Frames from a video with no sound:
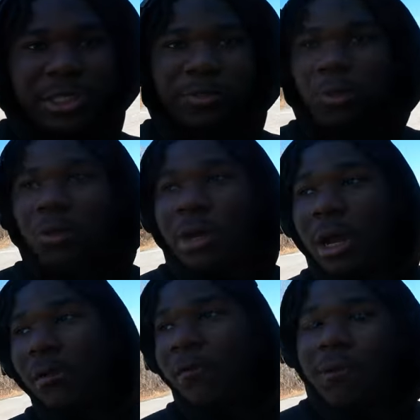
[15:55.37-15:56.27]
just pulled
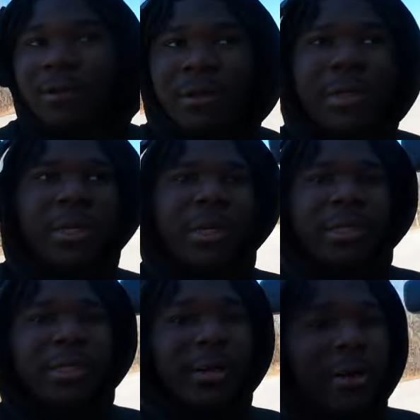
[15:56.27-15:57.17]
off.
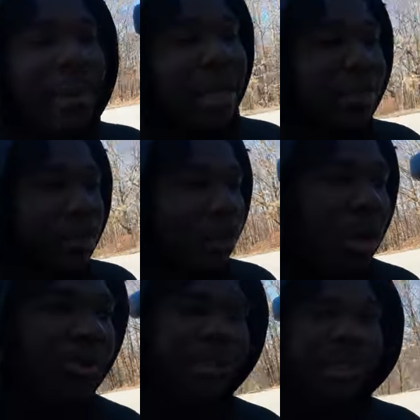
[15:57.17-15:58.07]
So I'm about to
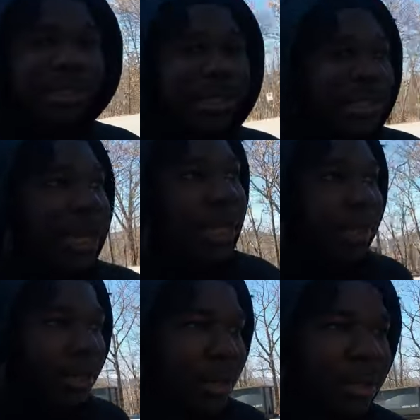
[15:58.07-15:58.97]
pull up in just a
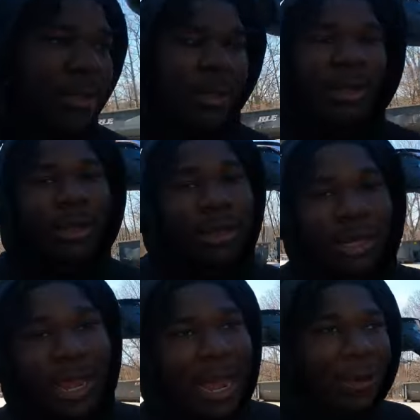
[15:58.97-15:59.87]
second.
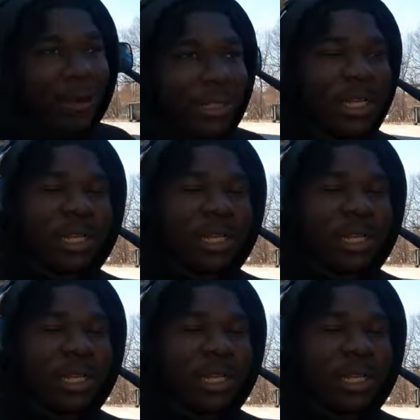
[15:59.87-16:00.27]
The guy on his